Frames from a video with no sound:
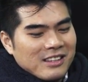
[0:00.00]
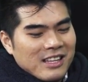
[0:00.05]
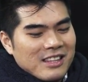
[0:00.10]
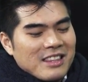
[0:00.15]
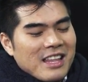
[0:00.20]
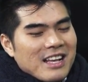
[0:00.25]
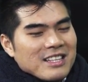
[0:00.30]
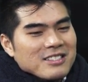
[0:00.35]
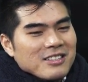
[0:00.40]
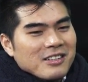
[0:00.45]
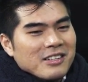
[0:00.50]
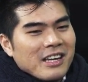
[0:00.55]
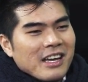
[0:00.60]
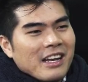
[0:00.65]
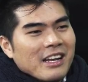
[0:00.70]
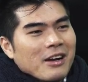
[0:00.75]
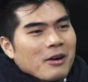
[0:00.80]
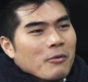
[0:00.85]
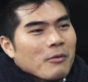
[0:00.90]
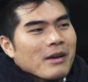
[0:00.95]
the Nets are
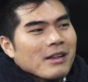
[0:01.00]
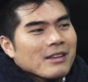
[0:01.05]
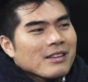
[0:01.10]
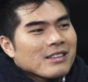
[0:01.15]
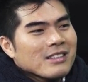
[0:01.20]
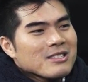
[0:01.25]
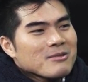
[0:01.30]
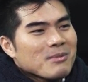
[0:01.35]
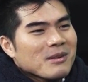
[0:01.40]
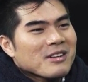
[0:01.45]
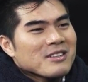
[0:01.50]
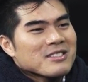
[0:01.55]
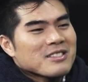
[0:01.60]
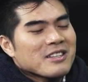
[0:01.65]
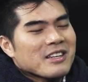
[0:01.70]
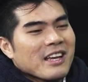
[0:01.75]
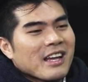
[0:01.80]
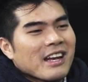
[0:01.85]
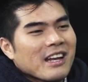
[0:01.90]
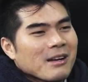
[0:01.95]
getting a win in this because
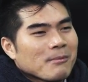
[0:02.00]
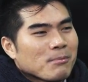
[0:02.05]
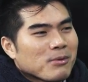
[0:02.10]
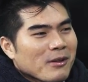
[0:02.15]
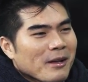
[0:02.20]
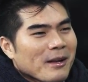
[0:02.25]
they're getting a